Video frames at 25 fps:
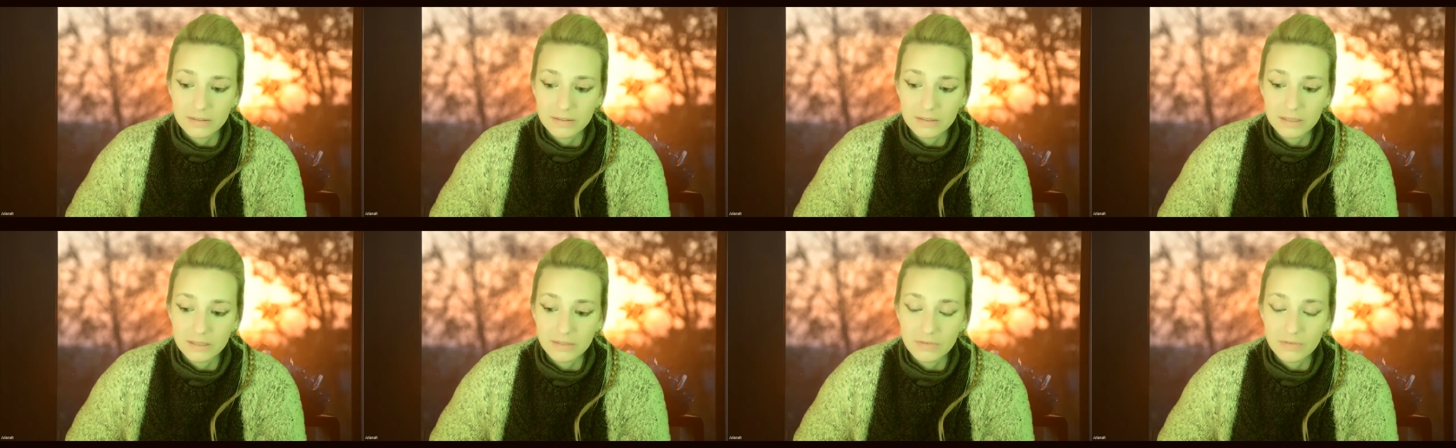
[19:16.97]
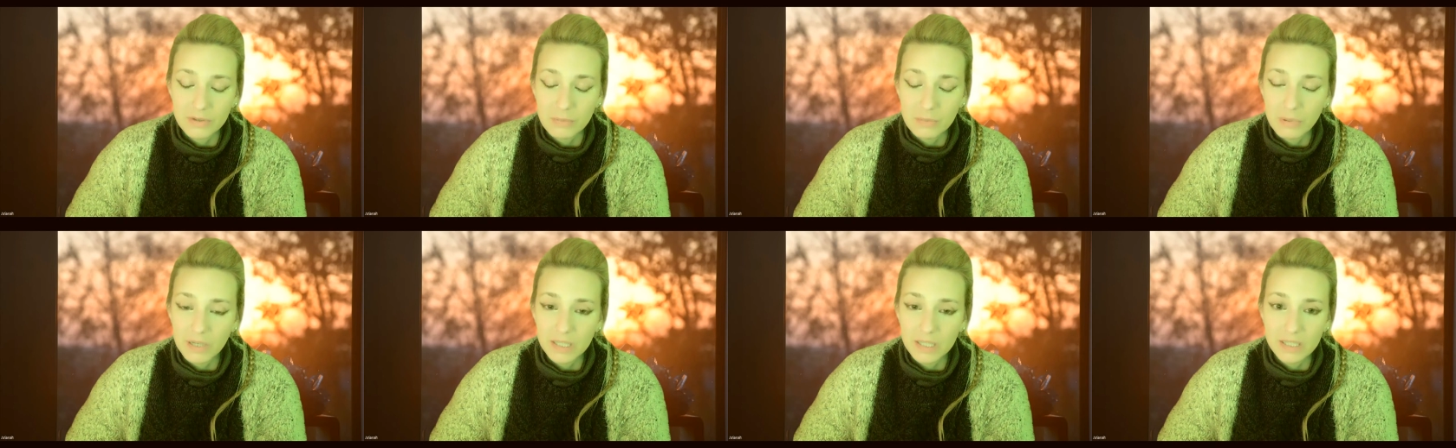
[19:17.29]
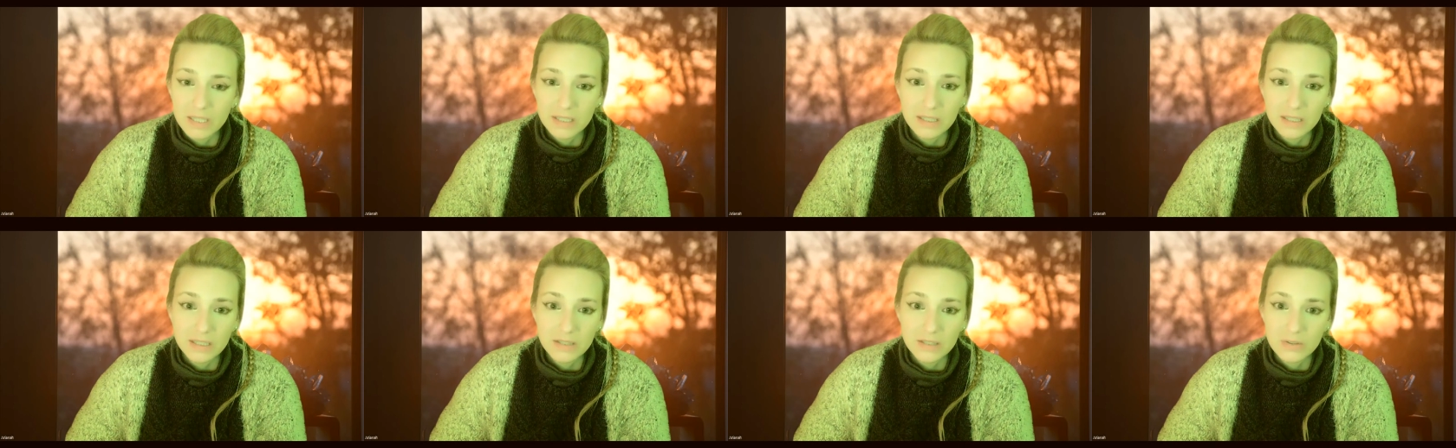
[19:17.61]

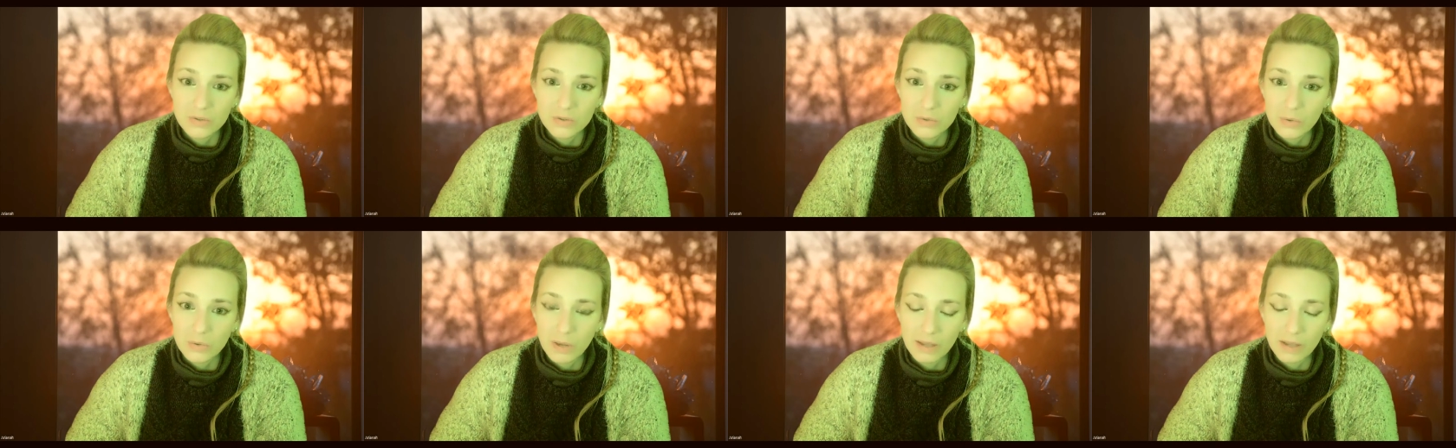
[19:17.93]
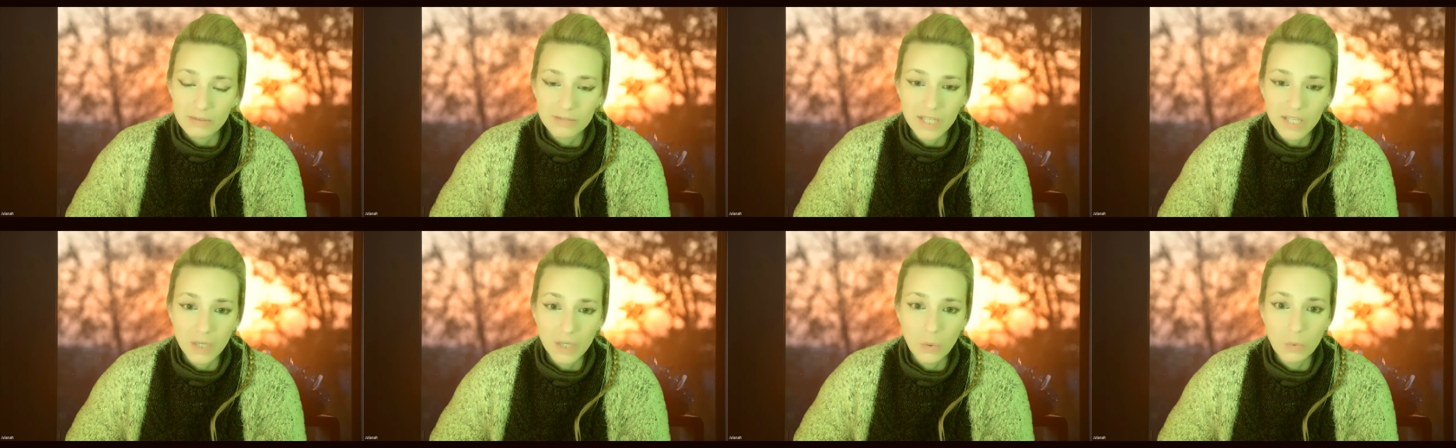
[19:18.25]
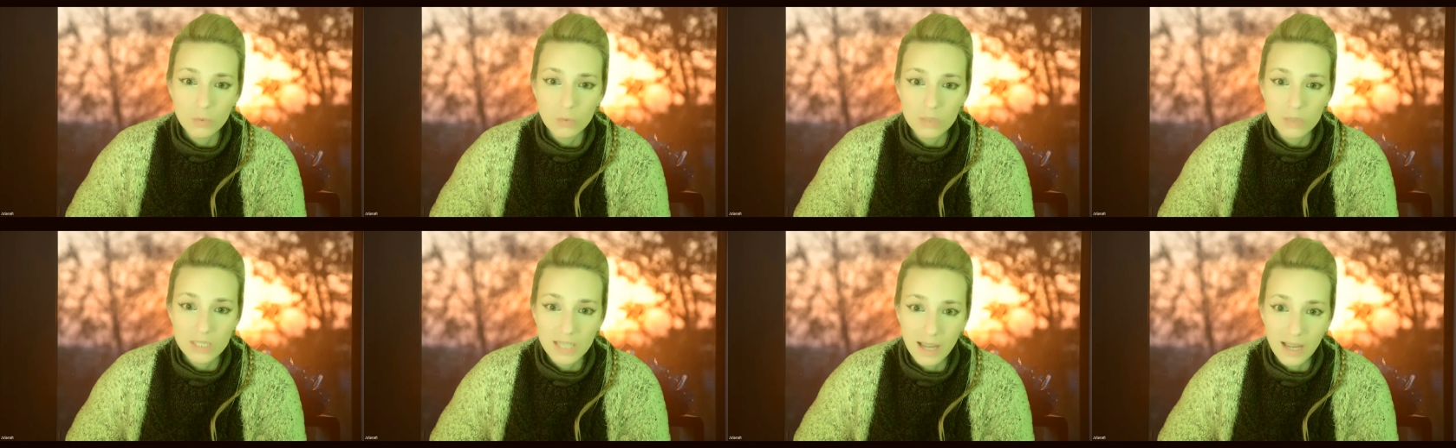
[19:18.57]
everybody needs to have their
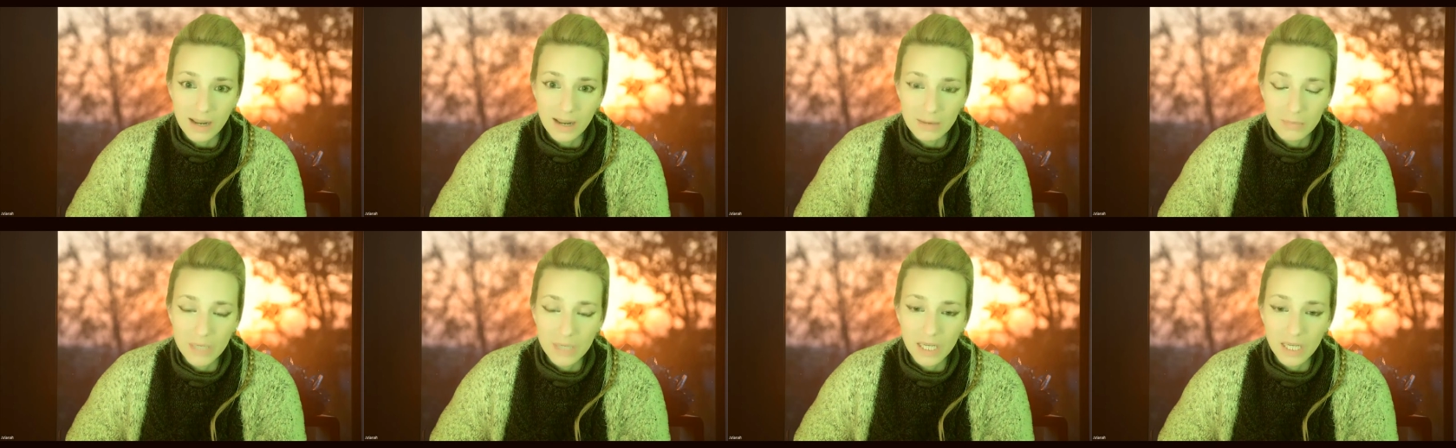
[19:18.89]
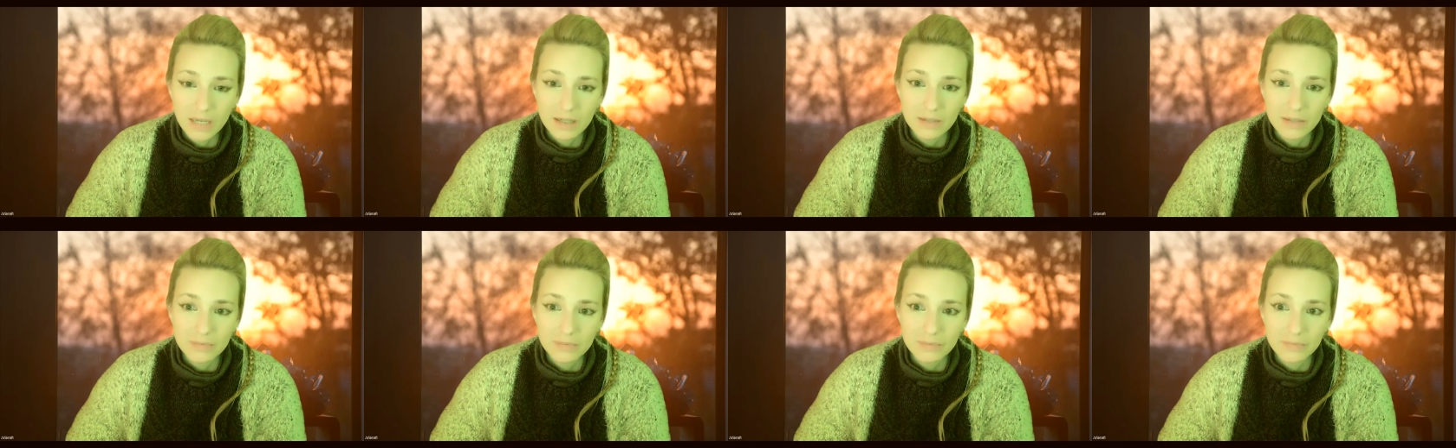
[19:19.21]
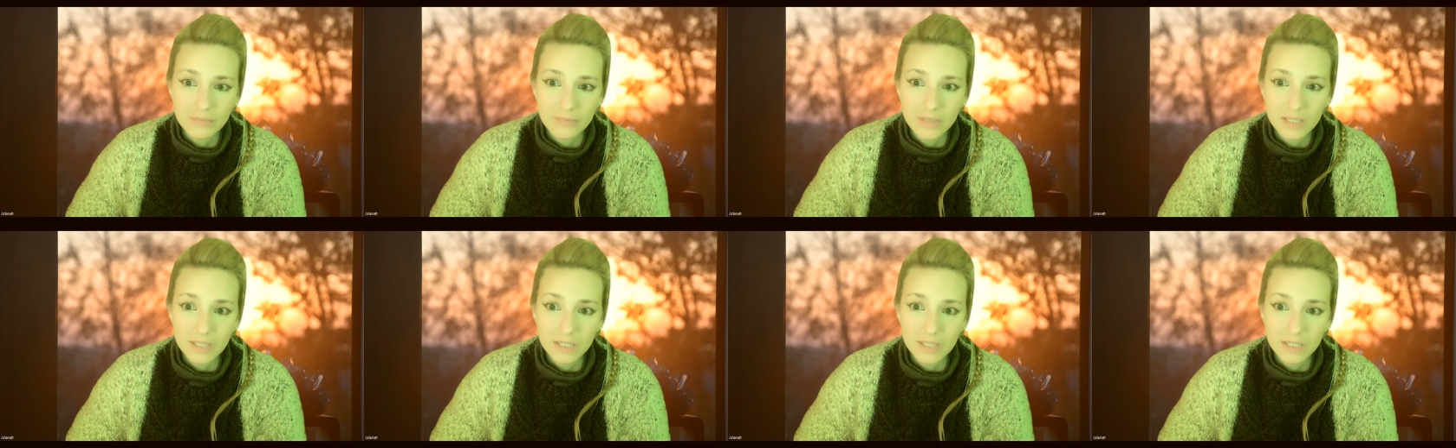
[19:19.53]
own timing